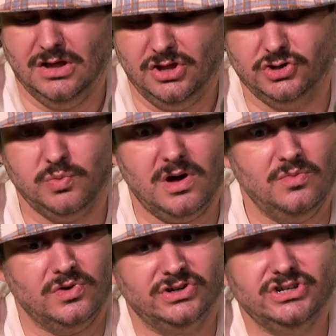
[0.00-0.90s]
There's
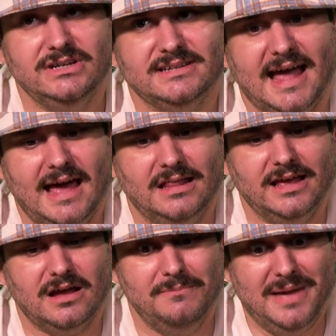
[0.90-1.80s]
one where she's at
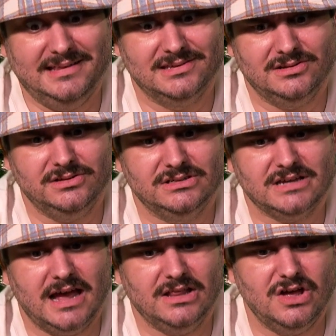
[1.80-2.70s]
like a mental
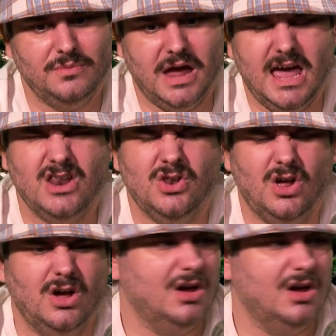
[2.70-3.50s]
asylum. And oh, A